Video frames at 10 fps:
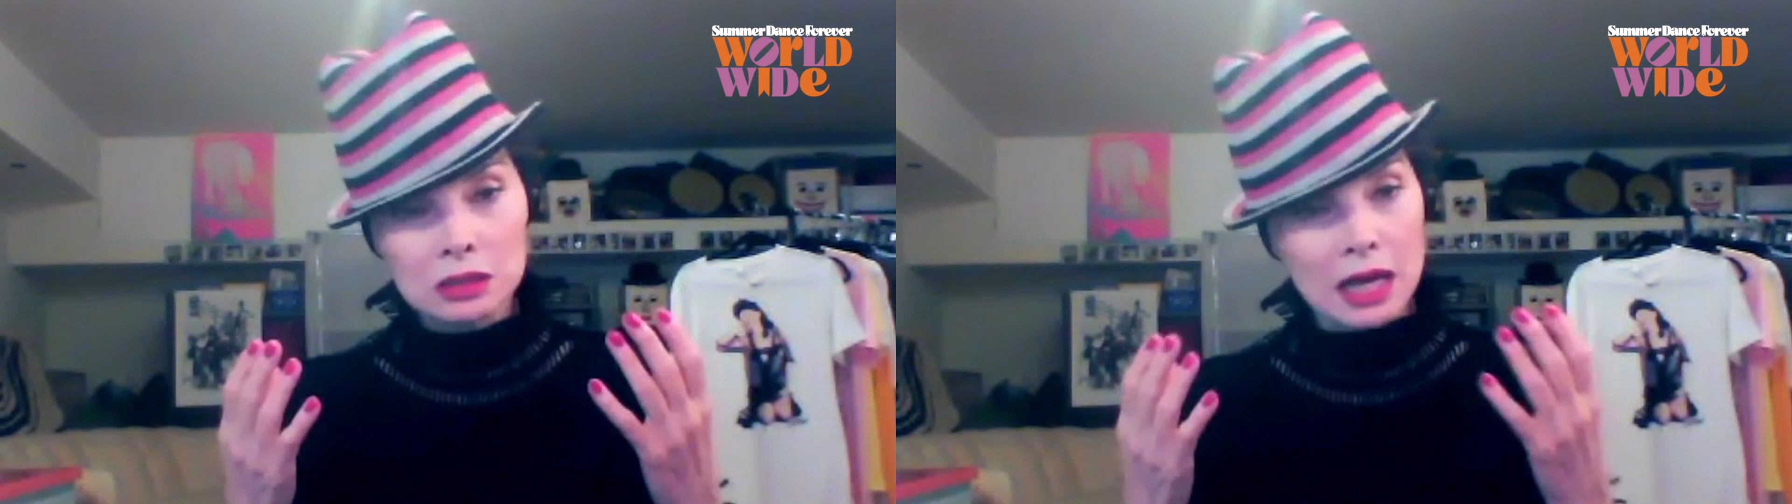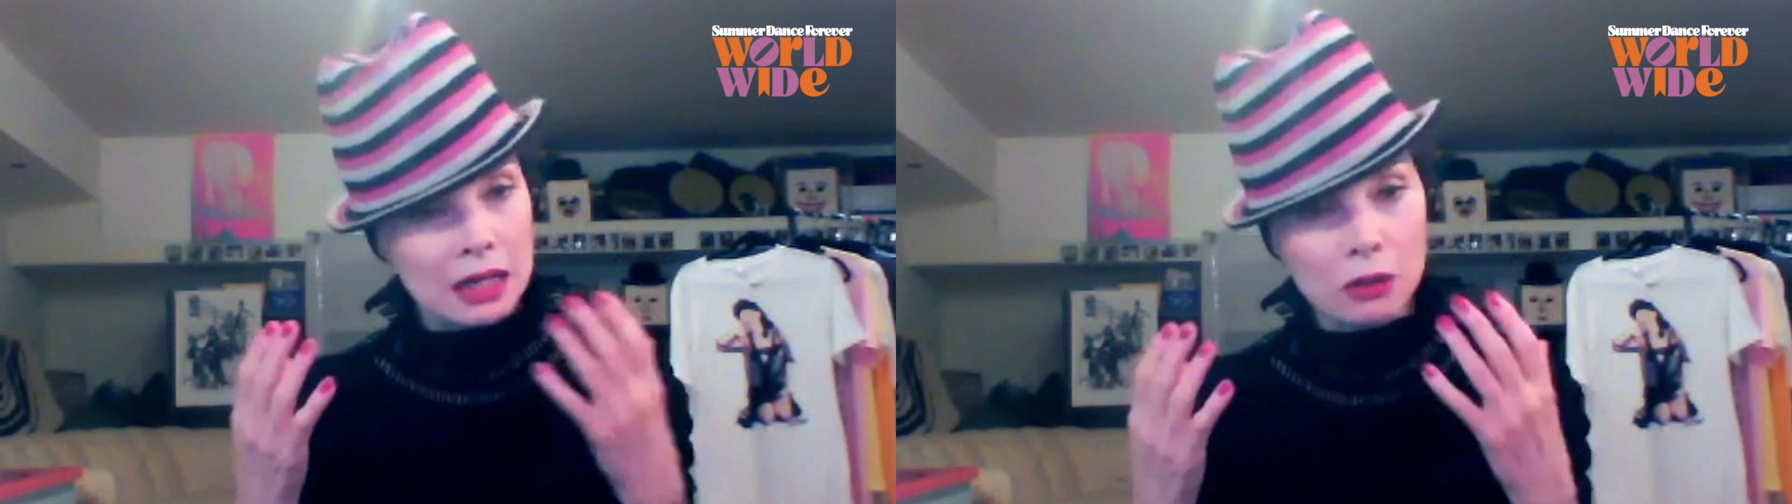
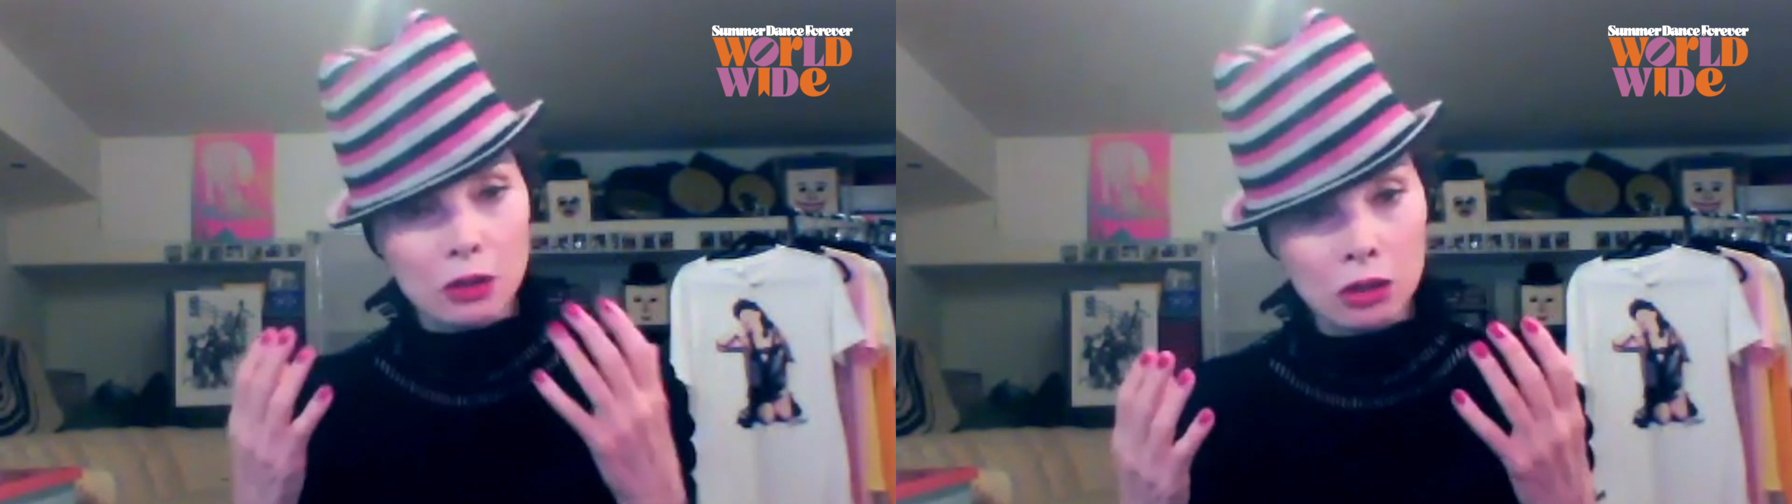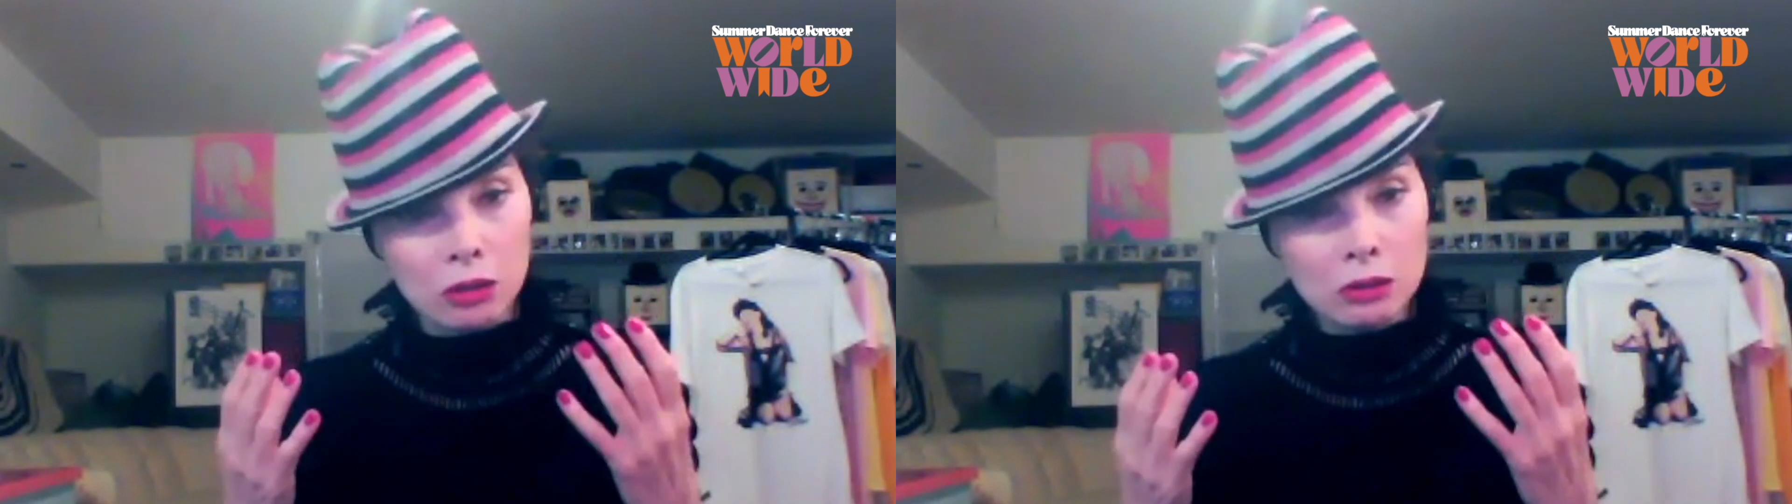at
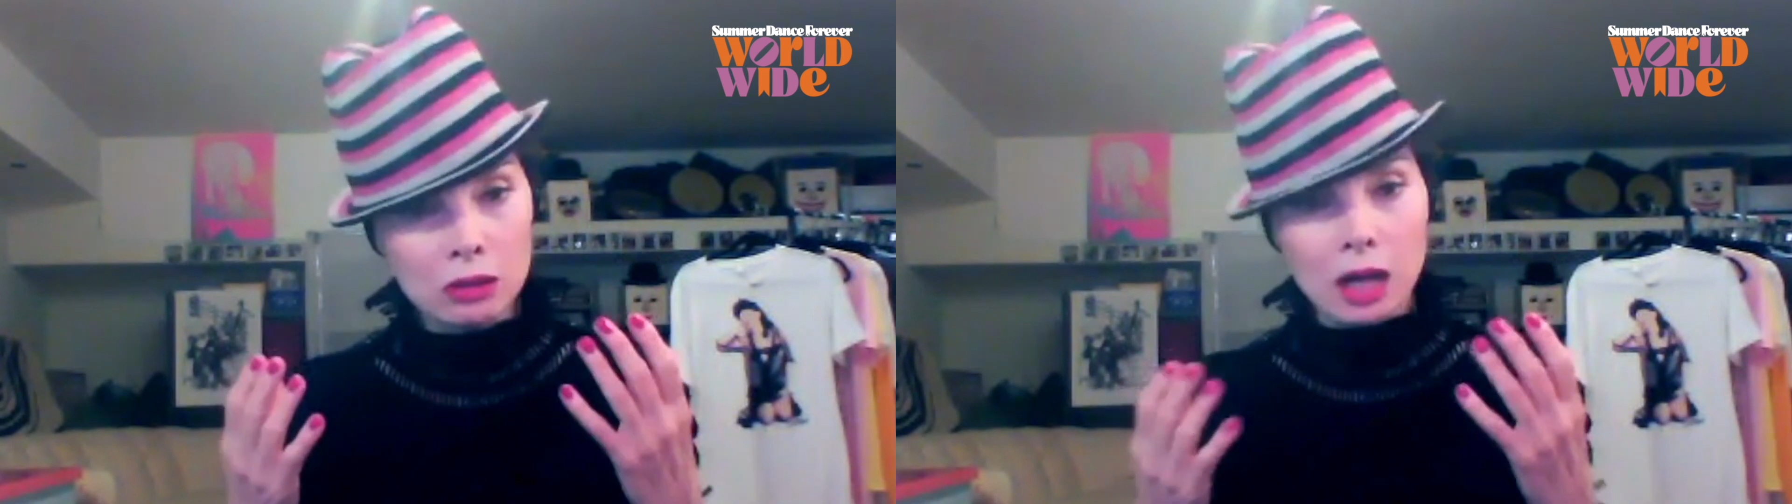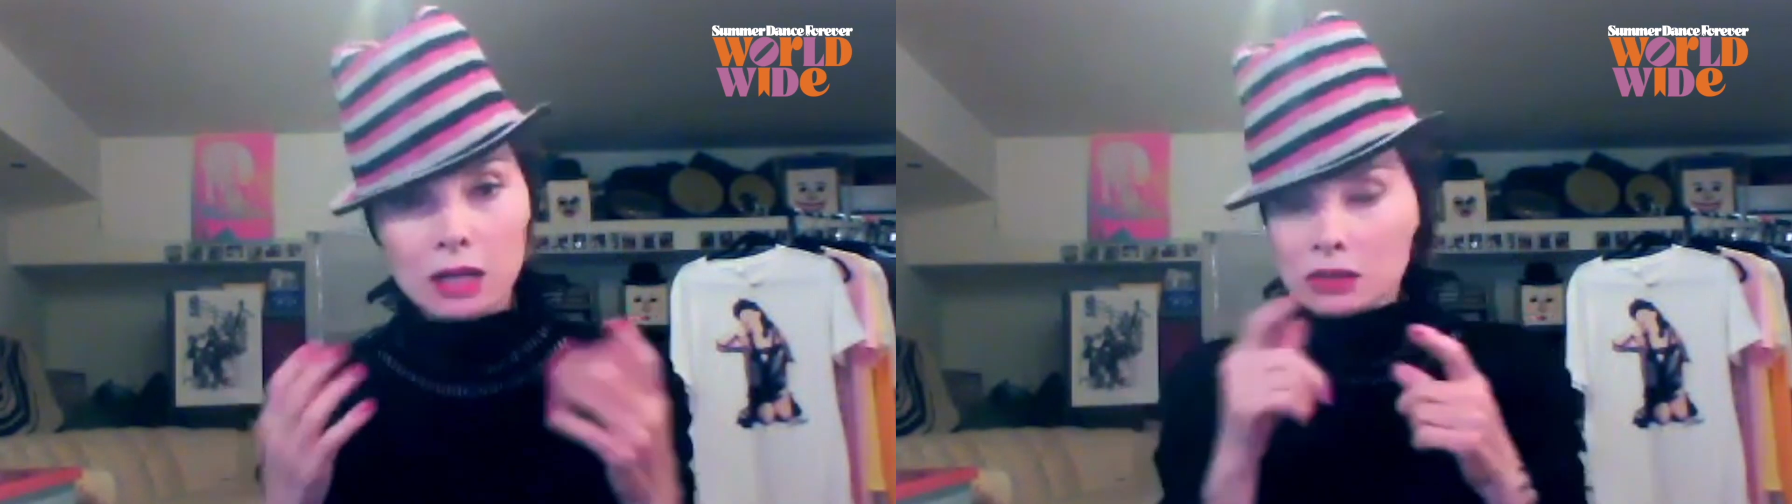all
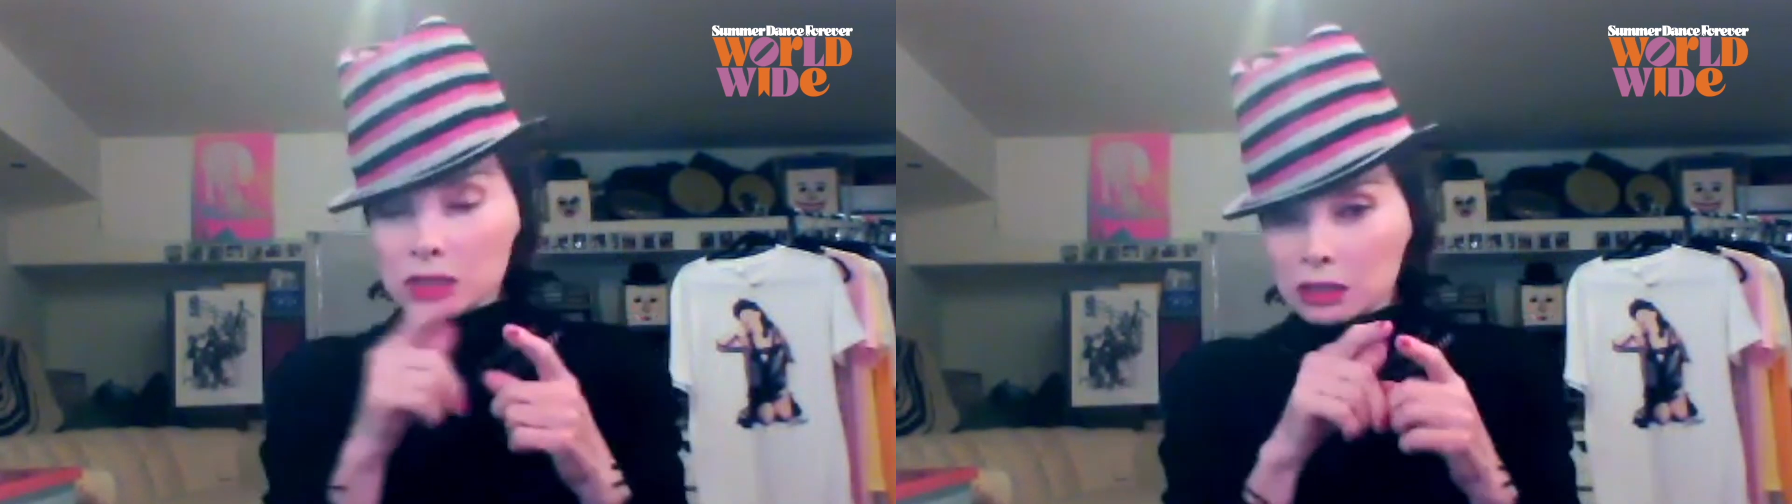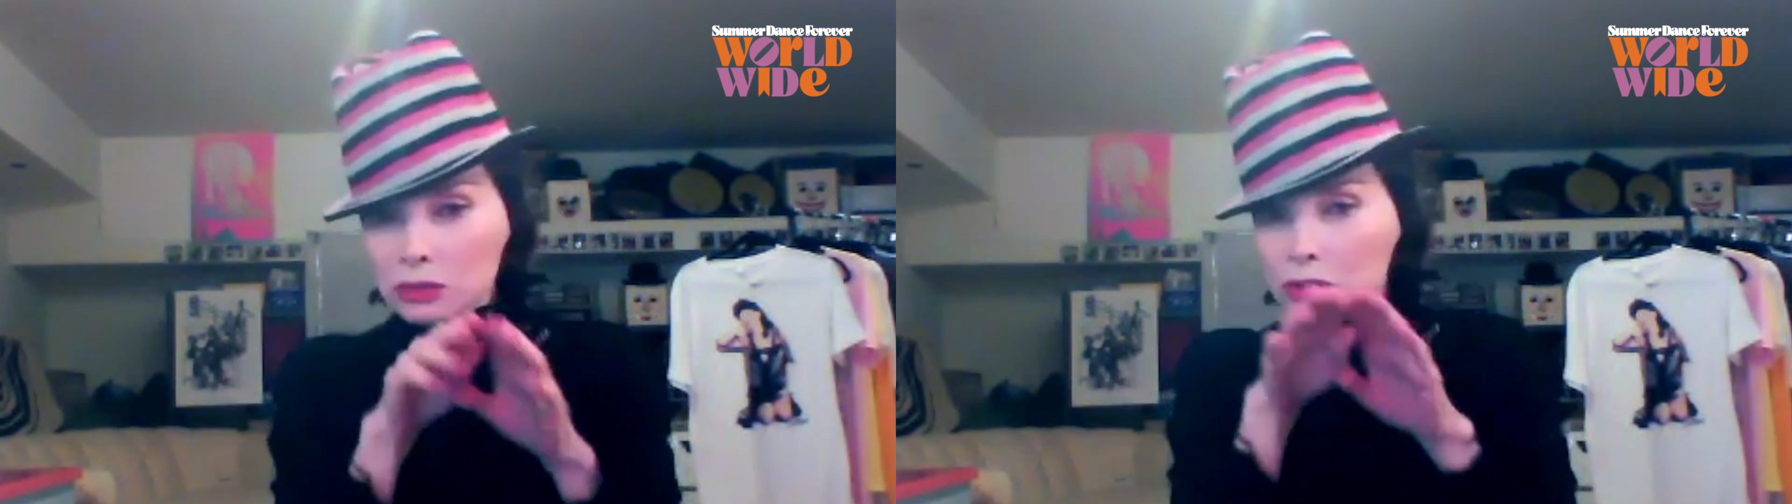
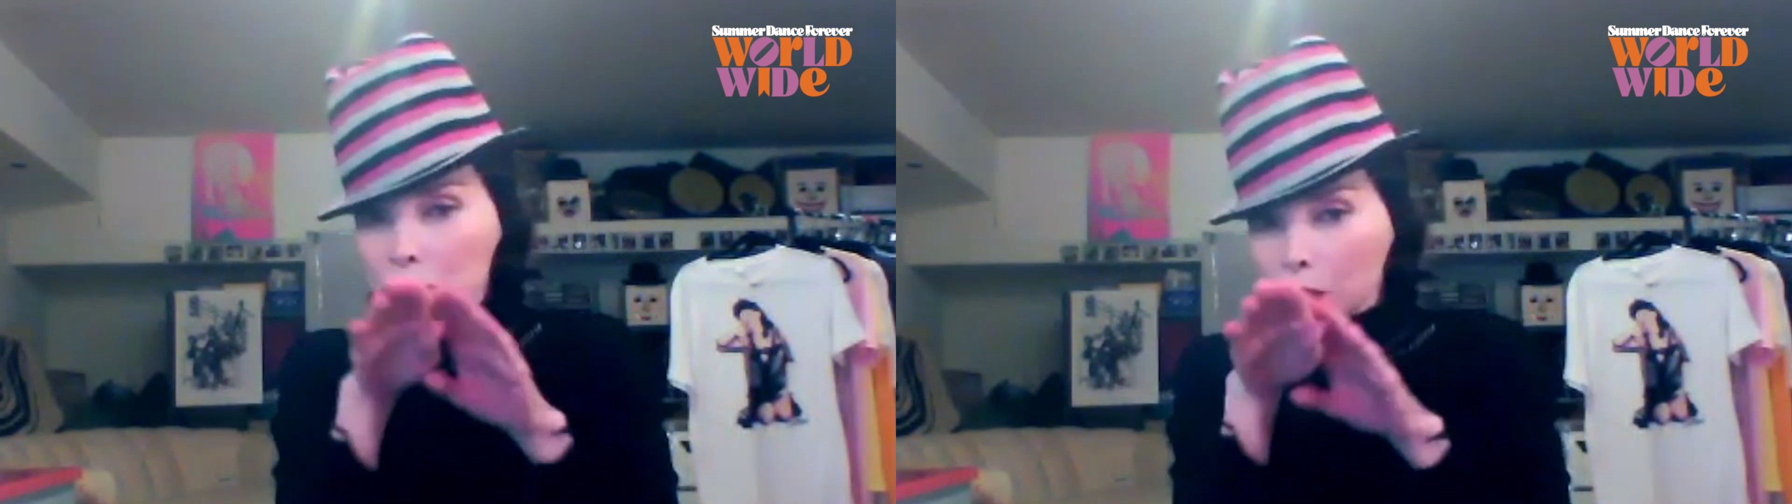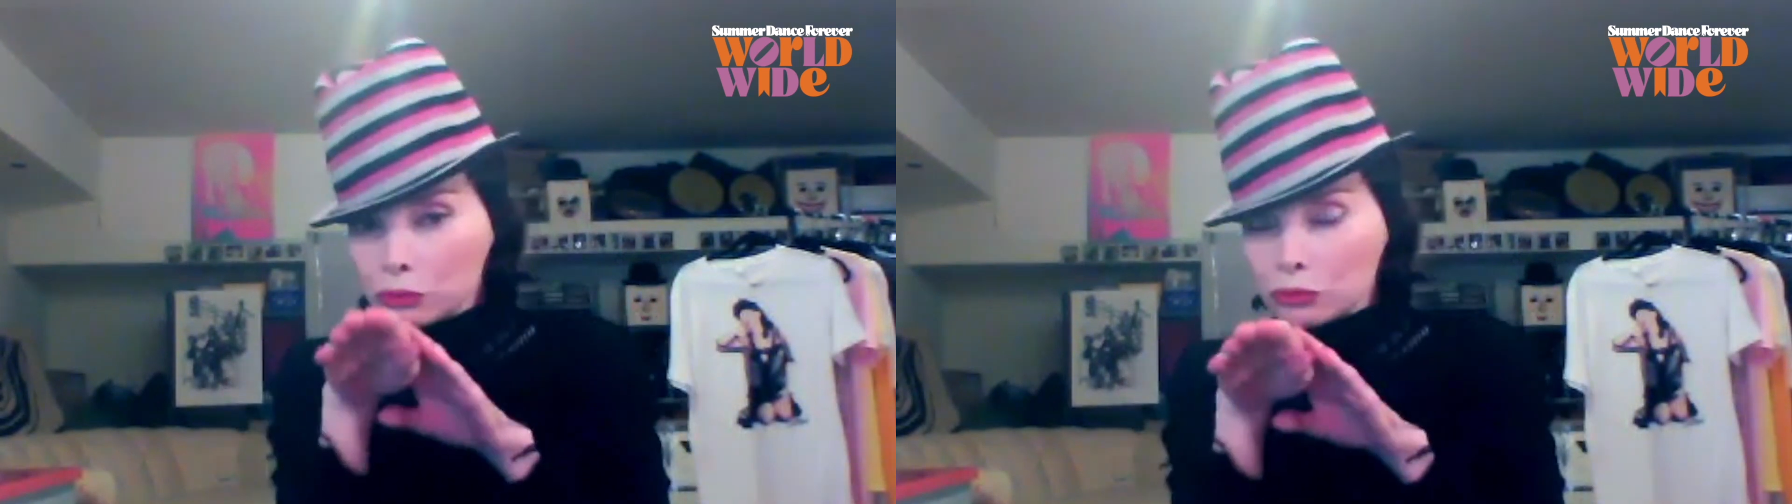until Soul